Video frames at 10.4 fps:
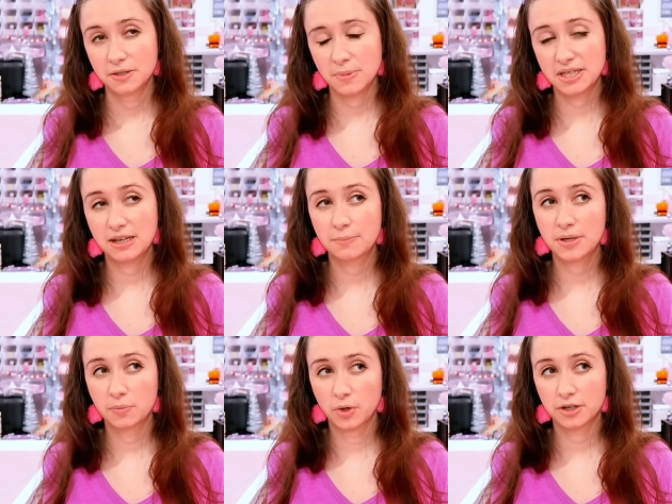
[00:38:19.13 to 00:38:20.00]
So my
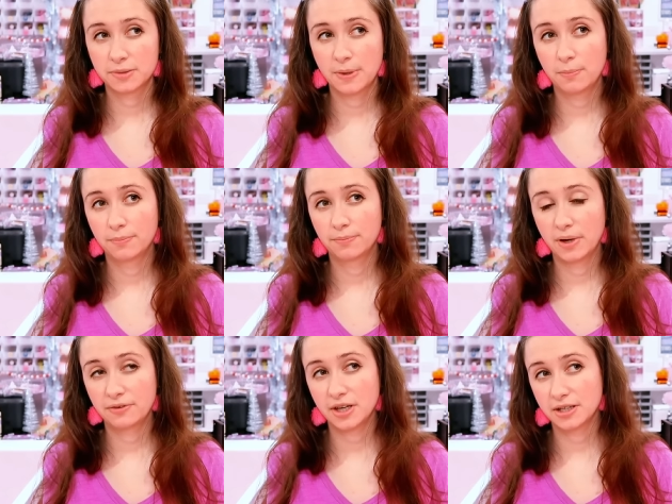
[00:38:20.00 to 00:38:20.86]
stepdad works, my
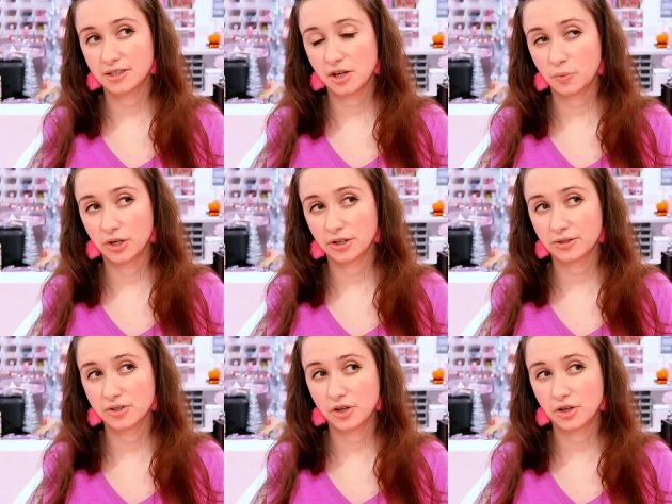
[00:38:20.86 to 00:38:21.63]
my fiance works,